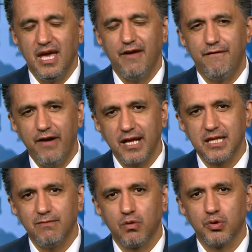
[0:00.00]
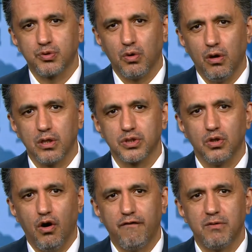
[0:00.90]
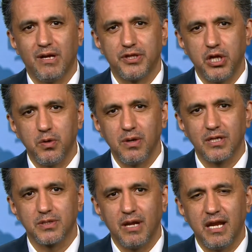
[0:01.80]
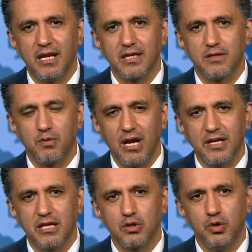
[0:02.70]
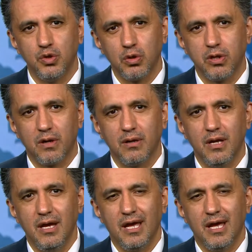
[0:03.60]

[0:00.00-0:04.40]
effective controls over materials related to nuclear,